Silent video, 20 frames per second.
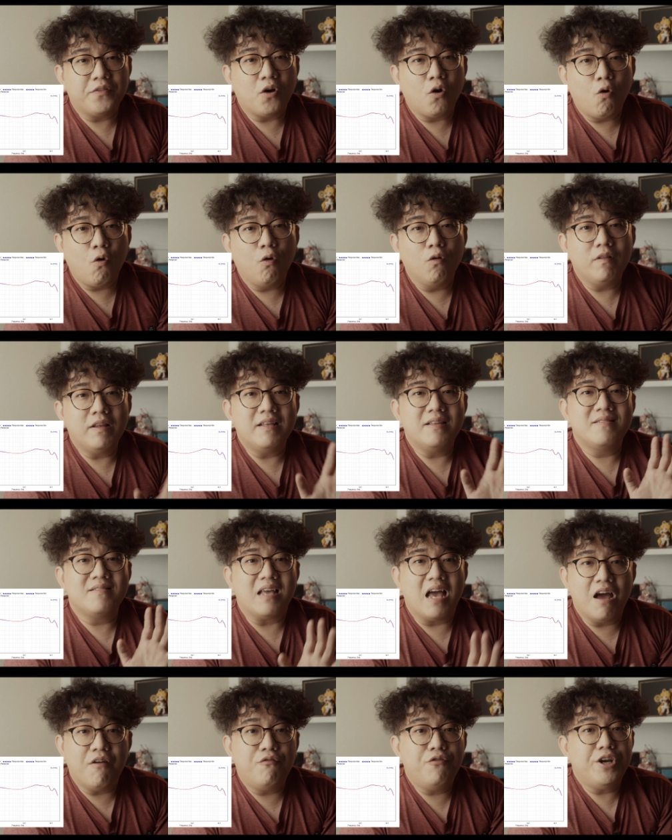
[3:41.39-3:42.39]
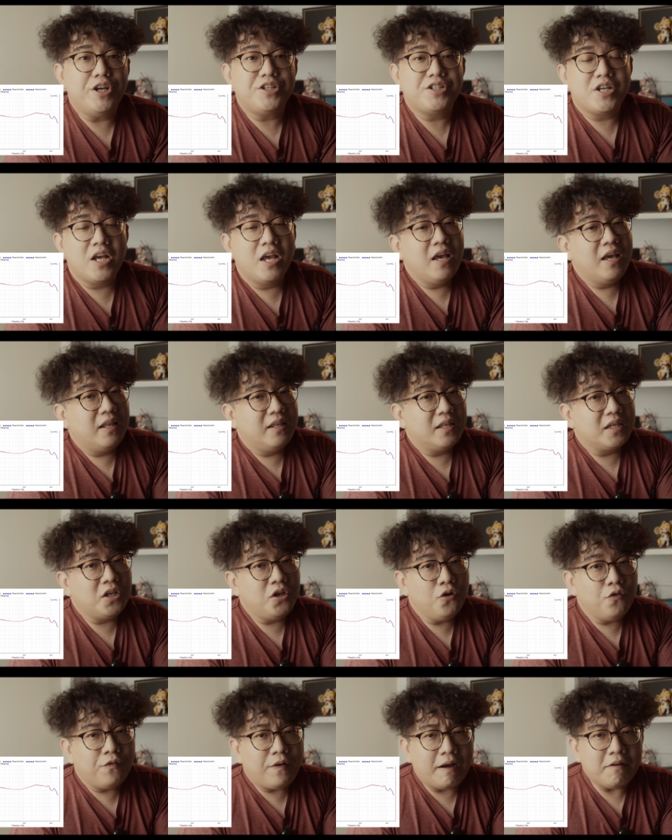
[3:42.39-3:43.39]
the whole is average. The
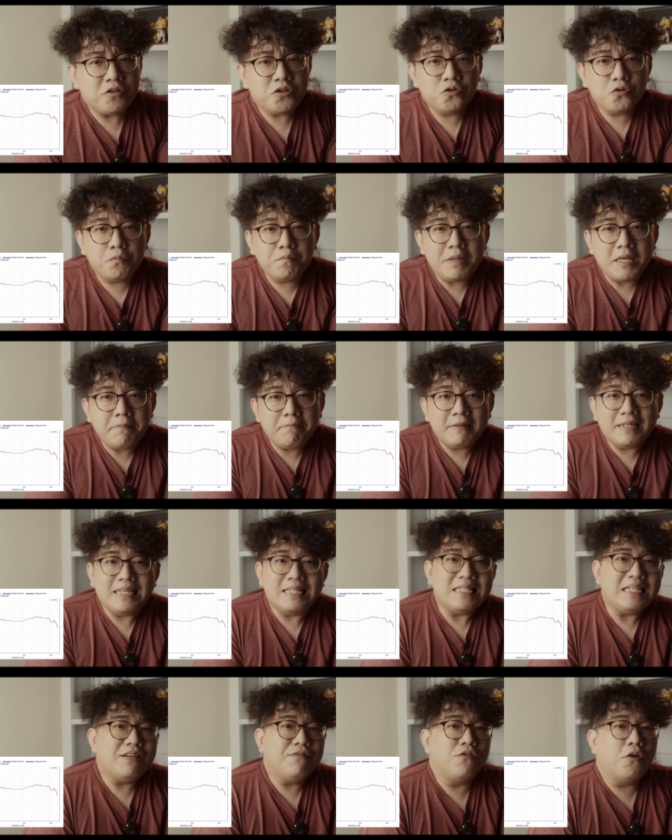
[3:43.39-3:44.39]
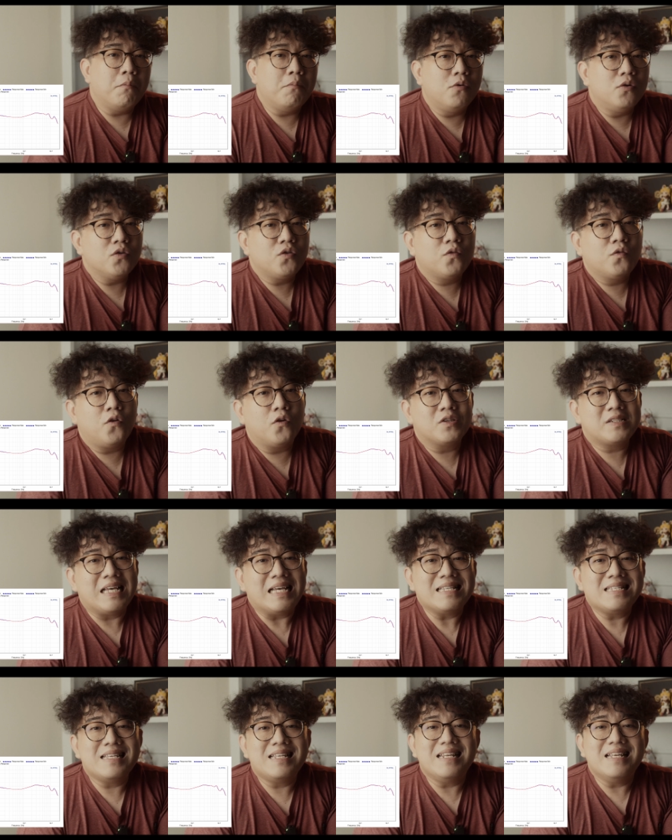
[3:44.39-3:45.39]
Q5 should be pleasing for most folks
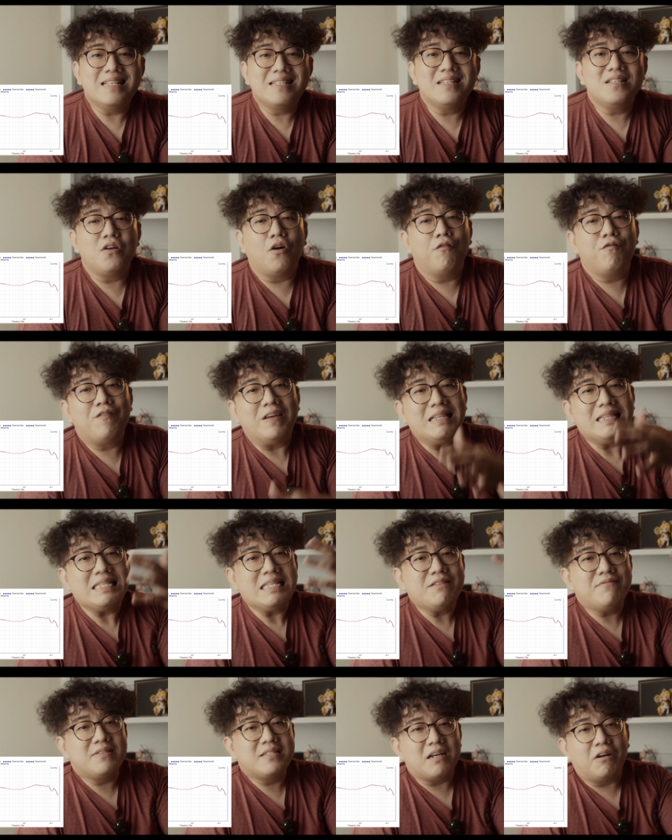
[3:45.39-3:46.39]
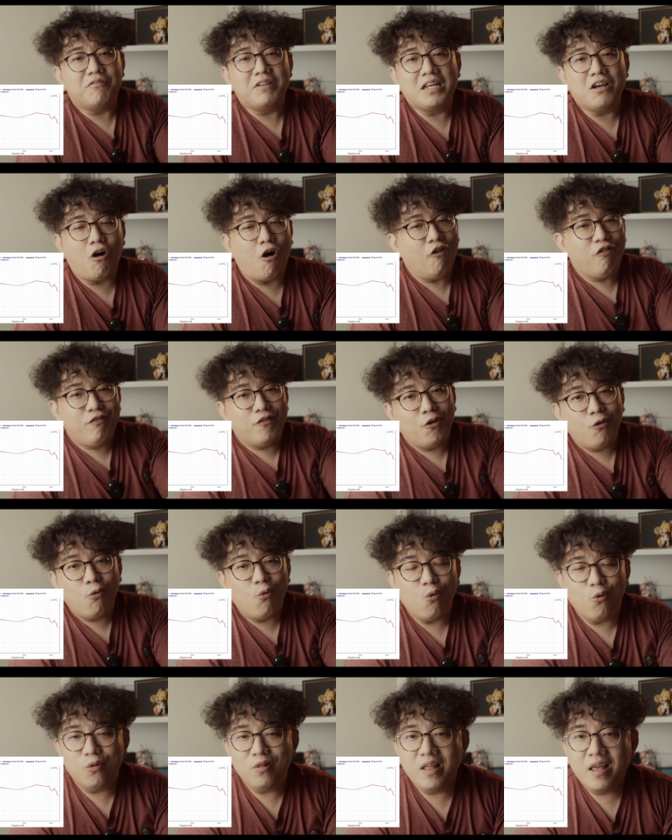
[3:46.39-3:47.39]
as it isn't offensive sounding on the
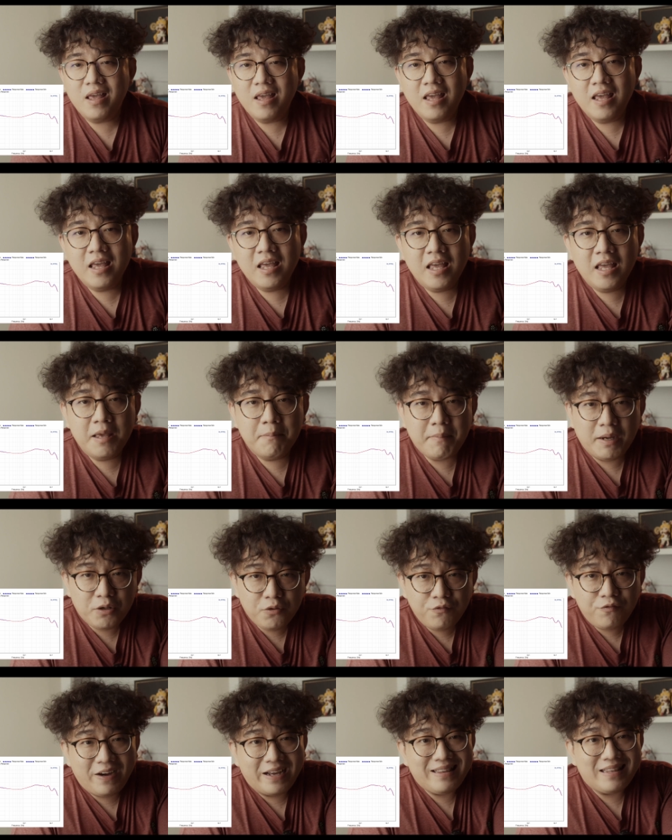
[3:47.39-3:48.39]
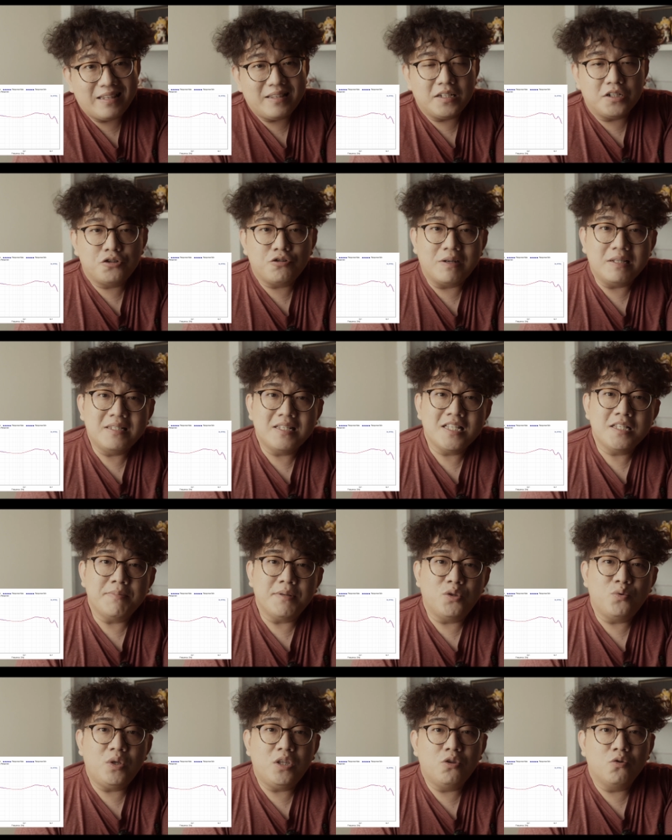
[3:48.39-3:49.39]
whole. But I do find that the transients
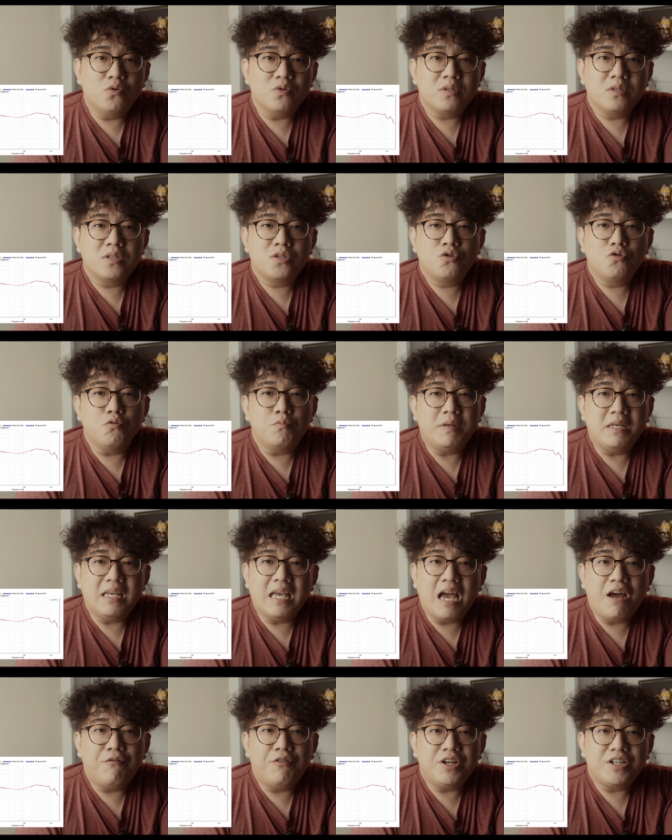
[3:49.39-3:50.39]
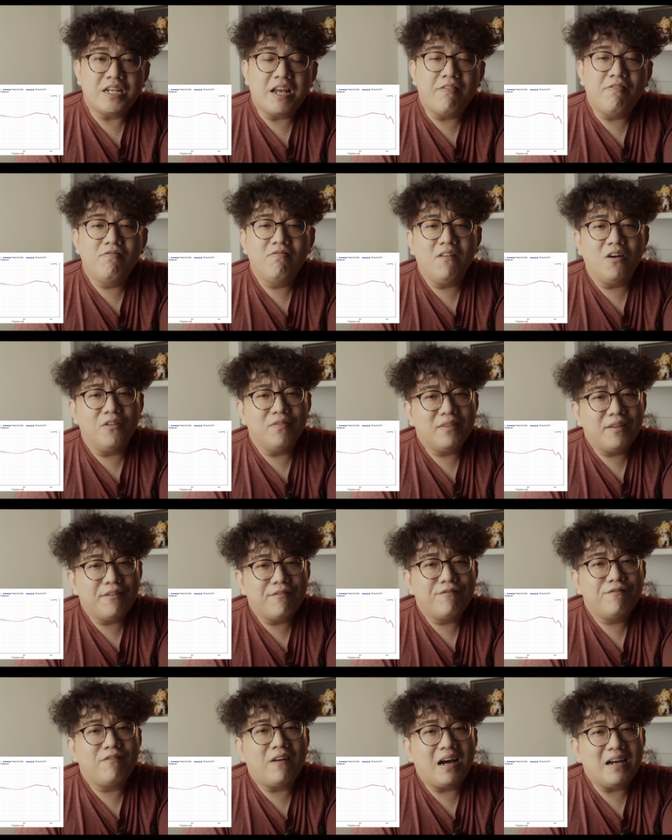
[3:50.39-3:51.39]
between notes to be average and not the
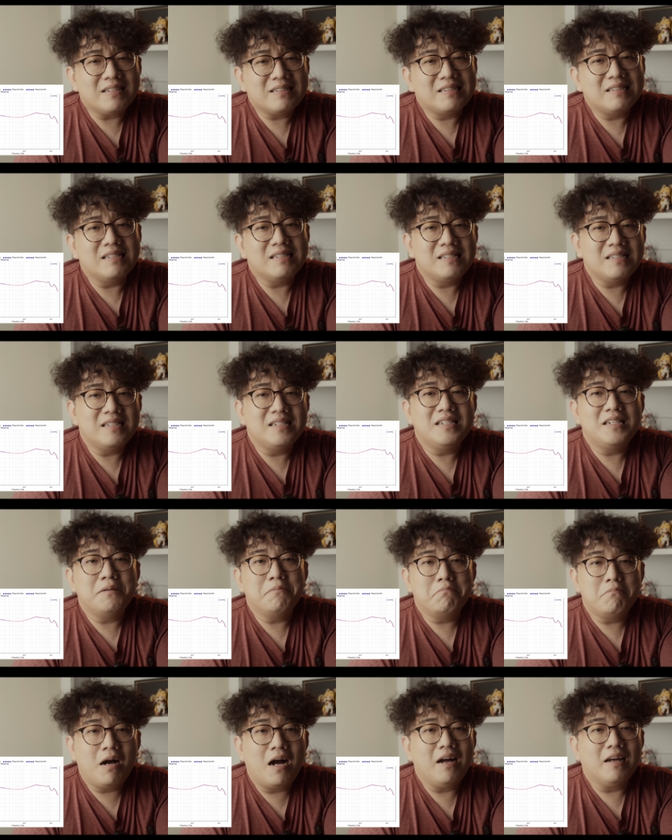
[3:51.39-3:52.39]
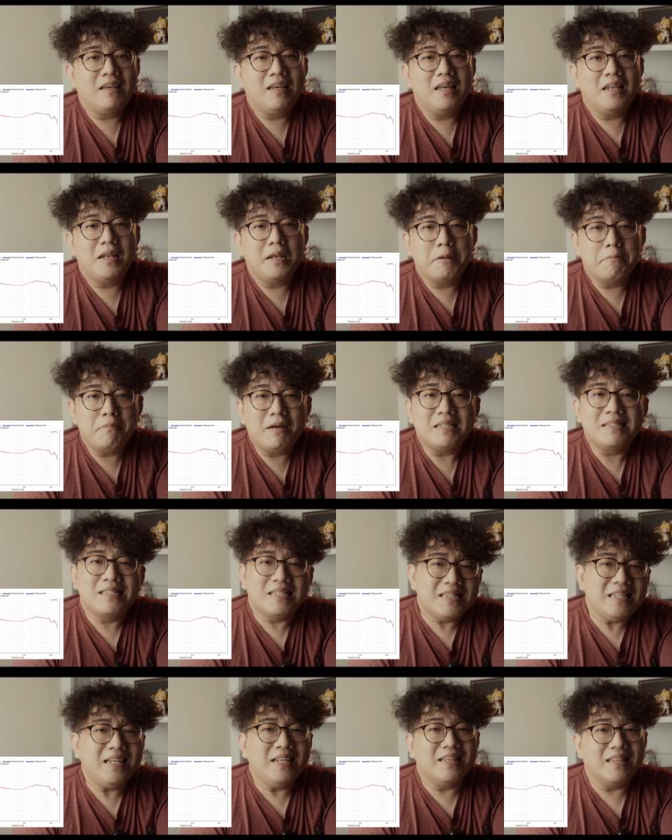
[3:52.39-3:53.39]
fastest in the market, but
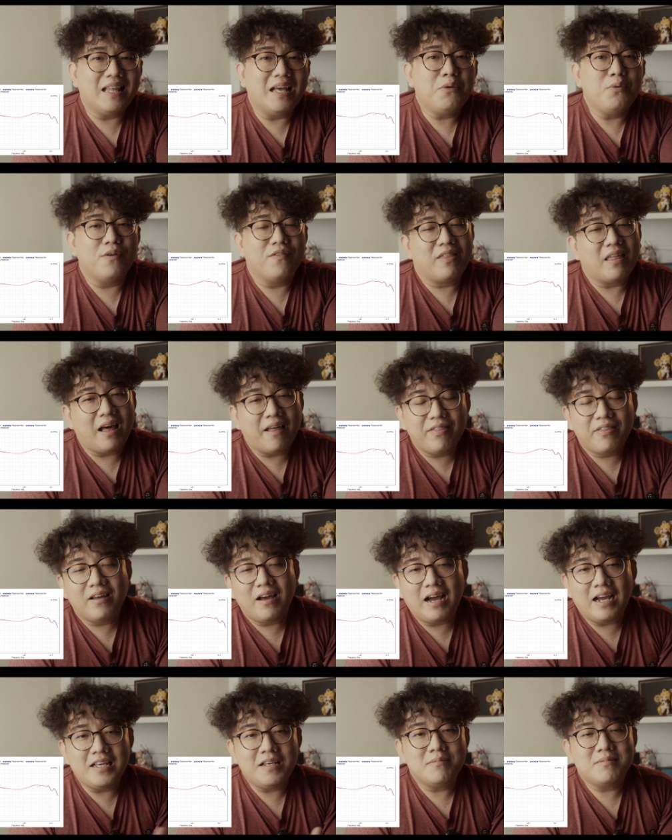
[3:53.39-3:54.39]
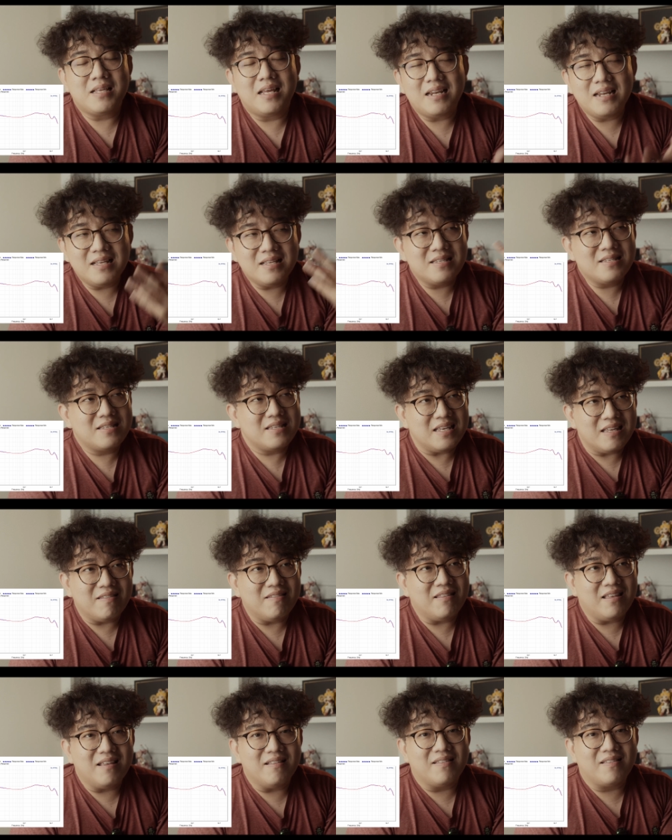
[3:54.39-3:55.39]
certainly in line with other IEMs that is
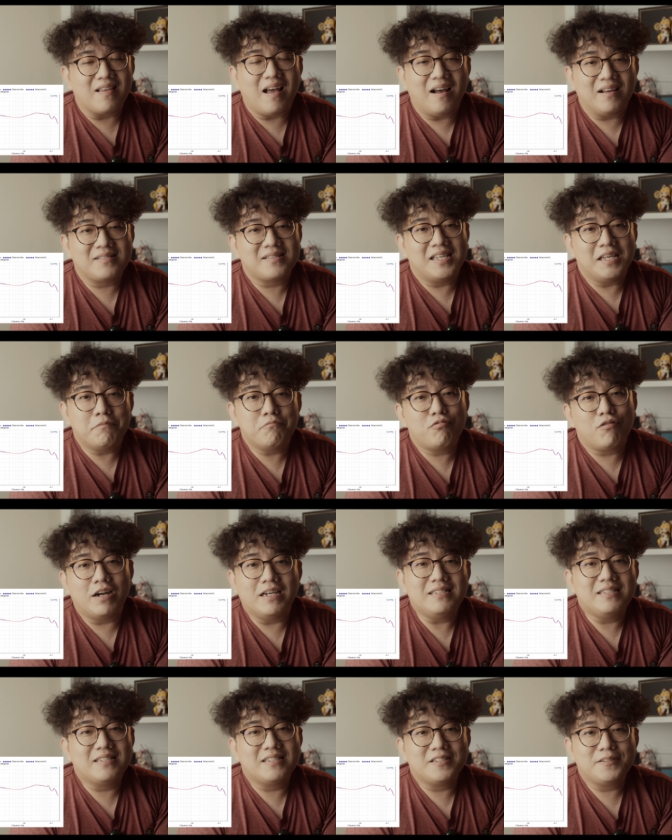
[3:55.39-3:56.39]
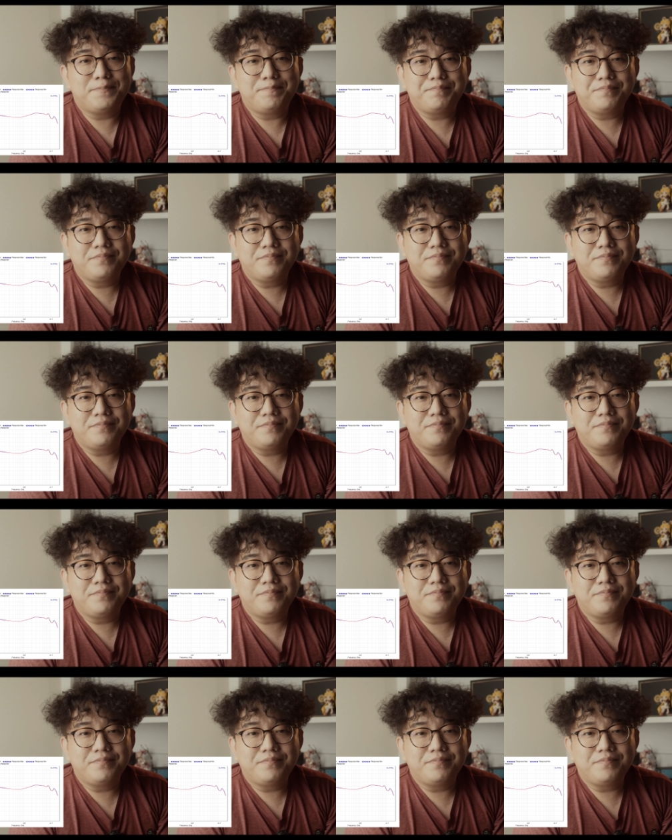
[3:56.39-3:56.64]
in its asking price.